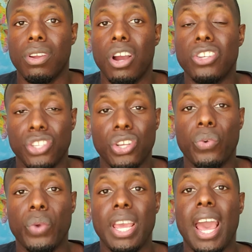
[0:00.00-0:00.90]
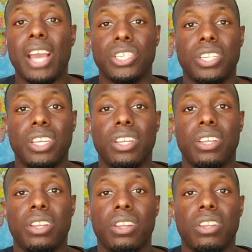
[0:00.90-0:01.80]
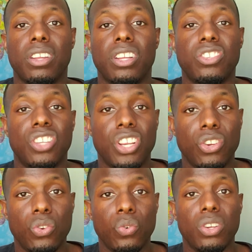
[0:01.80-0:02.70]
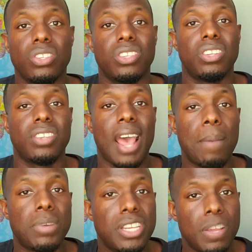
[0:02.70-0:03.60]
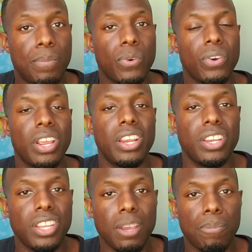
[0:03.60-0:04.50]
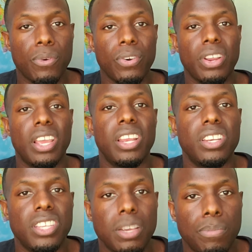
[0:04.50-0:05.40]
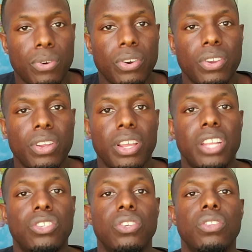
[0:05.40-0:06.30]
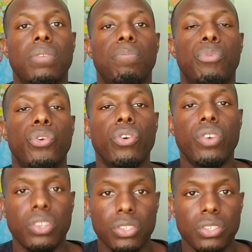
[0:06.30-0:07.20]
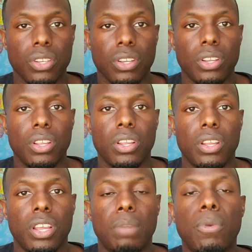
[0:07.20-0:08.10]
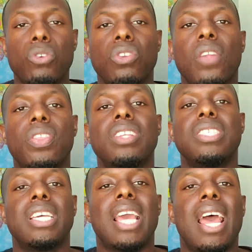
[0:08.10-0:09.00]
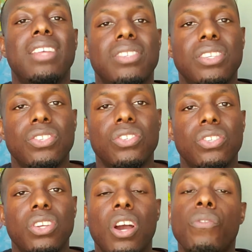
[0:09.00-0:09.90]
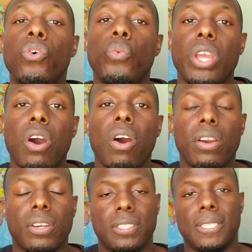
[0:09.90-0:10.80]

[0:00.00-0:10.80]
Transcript: until we actually continue to tap deeper and deeper and deeper into the purest and most authentic essence of who we are.